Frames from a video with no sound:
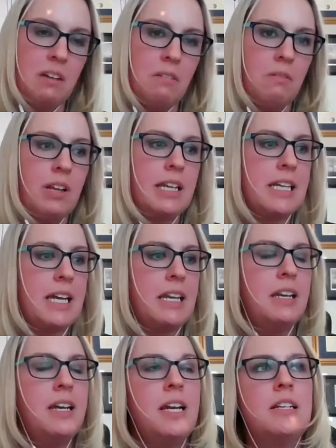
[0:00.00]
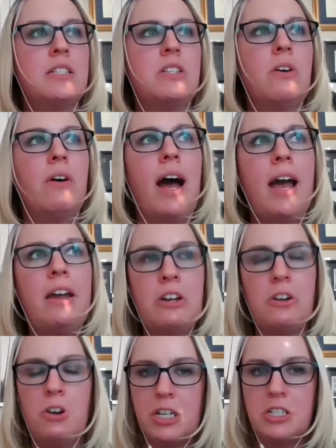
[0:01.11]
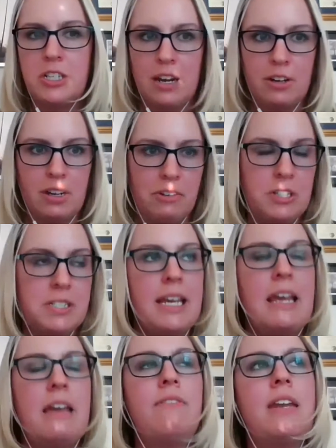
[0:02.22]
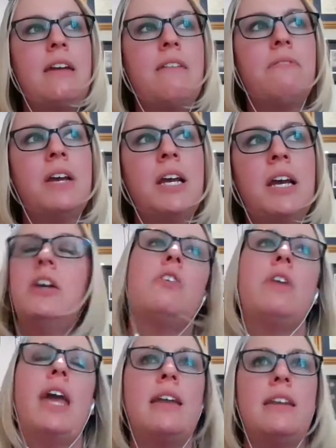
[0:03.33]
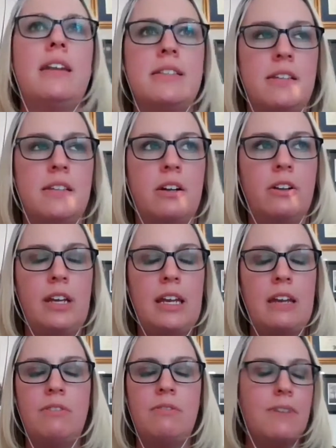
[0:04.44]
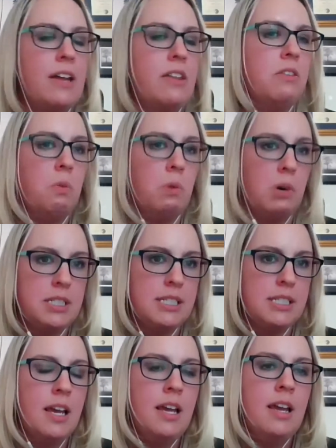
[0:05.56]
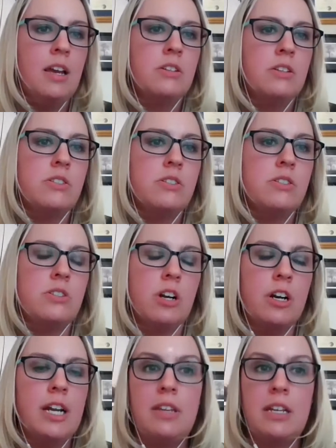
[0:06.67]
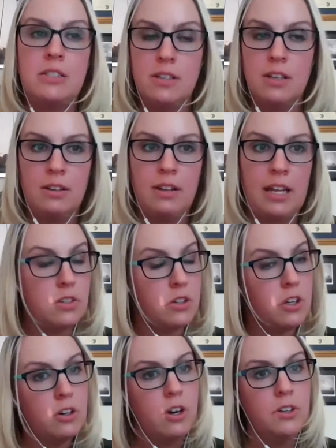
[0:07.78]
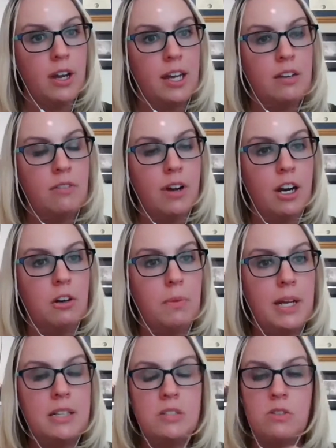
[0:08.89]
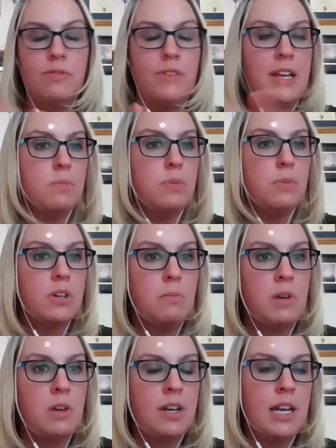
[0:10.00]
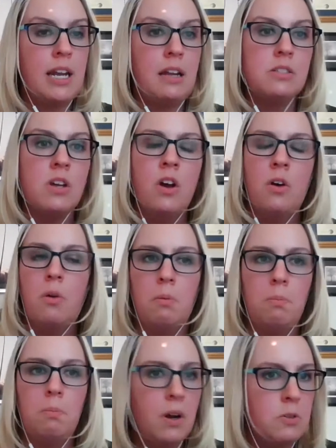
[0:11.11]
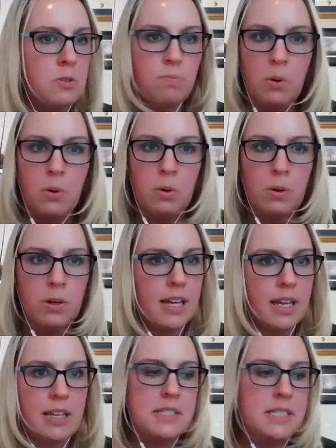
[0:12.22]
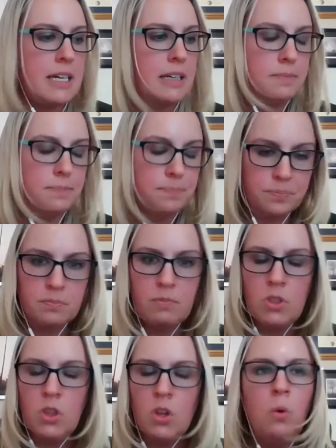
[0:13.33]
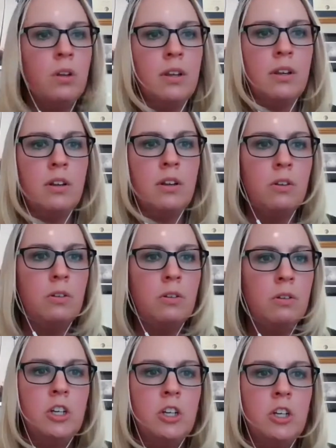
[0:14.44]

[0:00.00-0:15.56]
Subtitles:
It really did. So I encourage caregivers, even if you can't necessarily even find the words, starting out in these like secure online environments or Facebook communities or post boards that you see, or little,